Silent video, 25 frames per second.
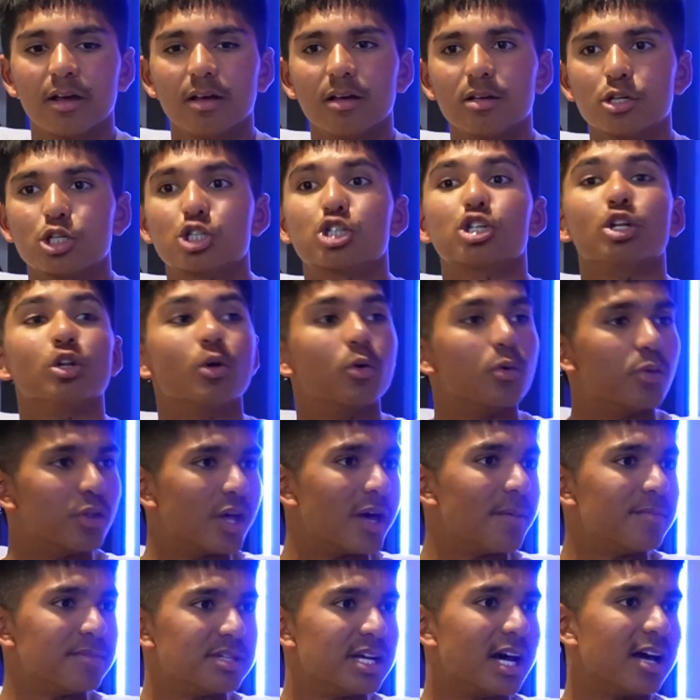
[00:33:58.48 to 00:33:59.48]
slow
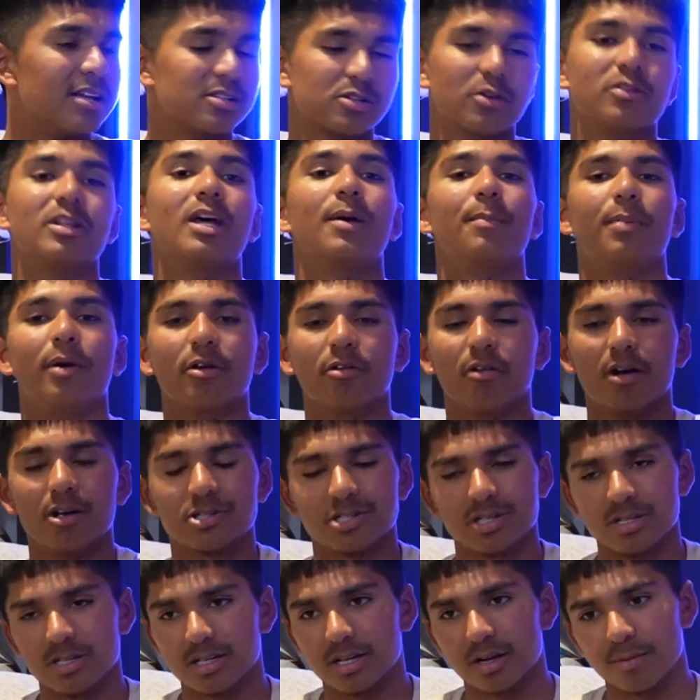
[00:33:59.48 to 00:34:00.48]
them down, slow their
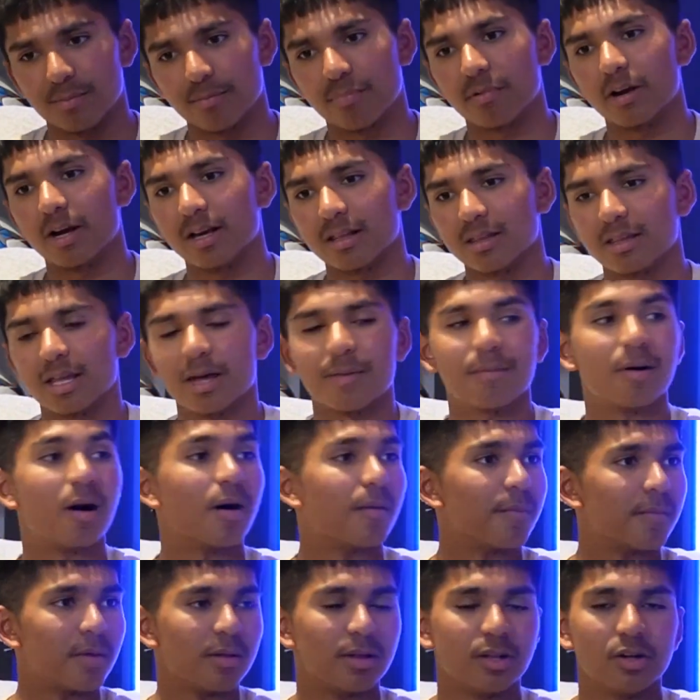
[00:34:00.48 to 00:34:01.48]
progression down, break them
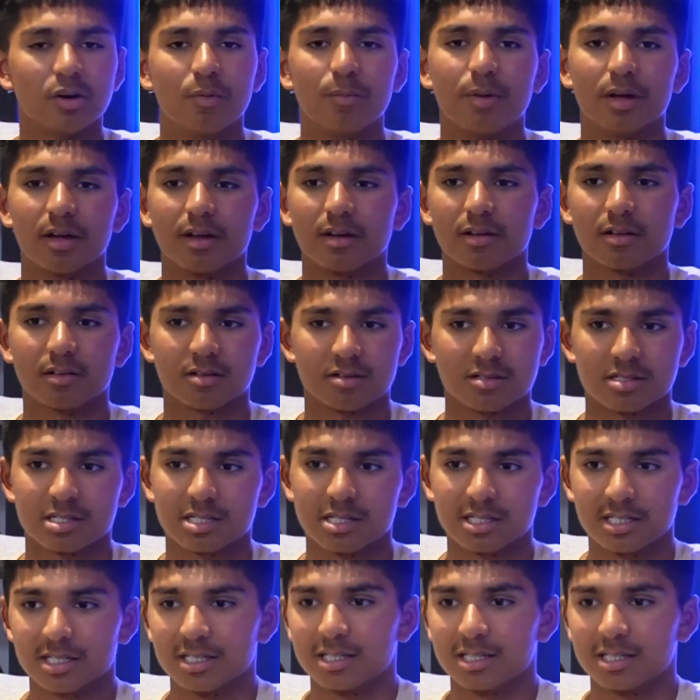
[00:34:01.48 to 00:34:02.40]
up a little bit, because